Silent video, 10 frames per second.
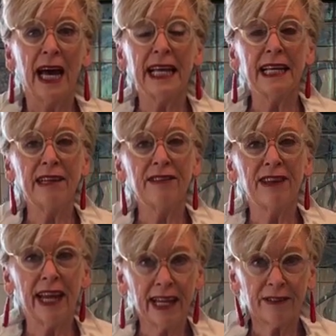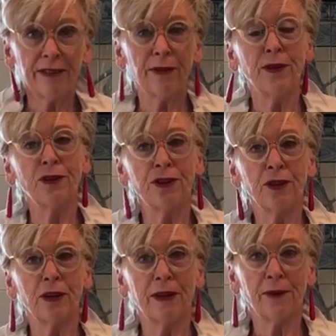is extra virgin
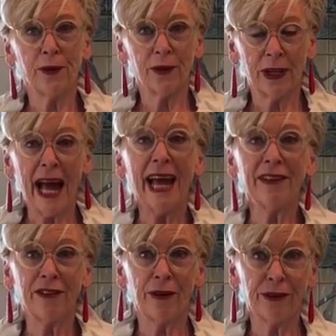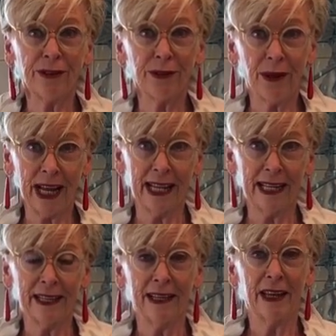olive oil and
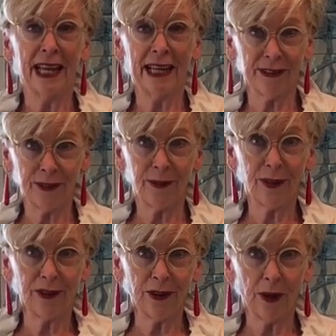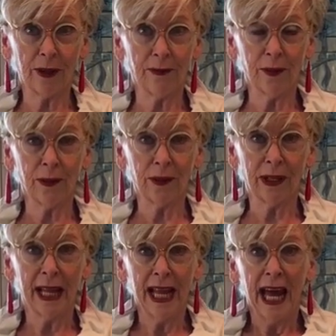Australian extra virgin olive oil.
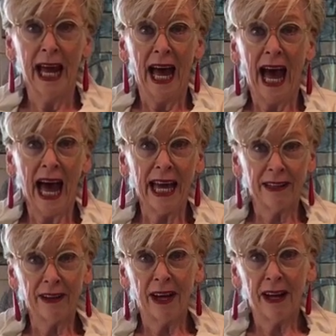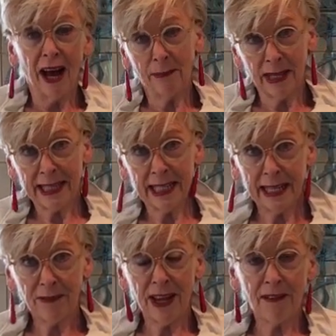And I'm lucky
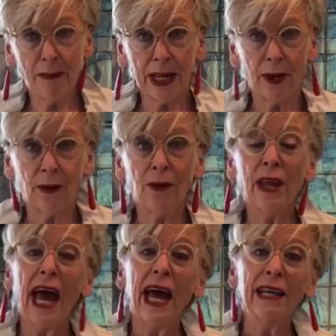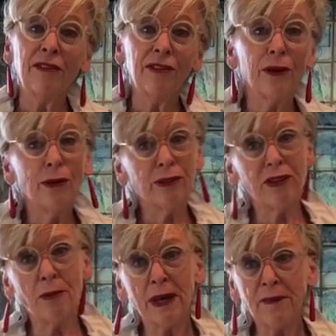enough to have my own, and
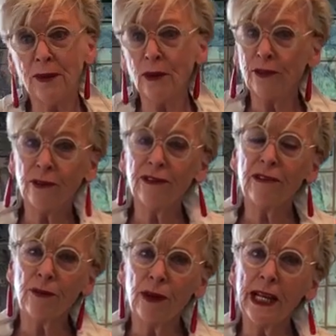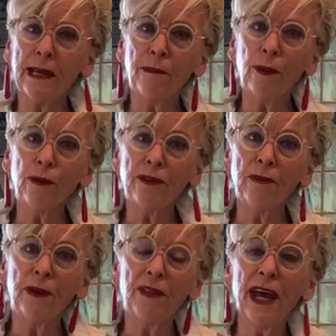also my verjuice is really
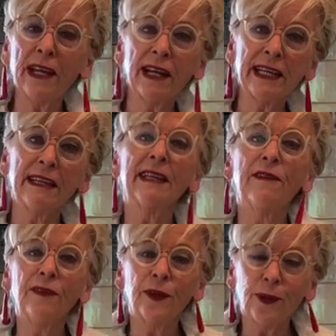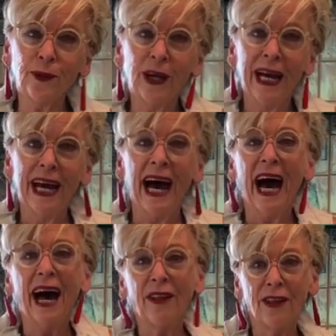important, but that I can give you
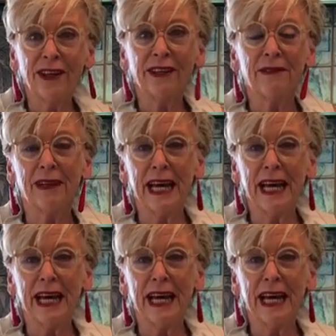other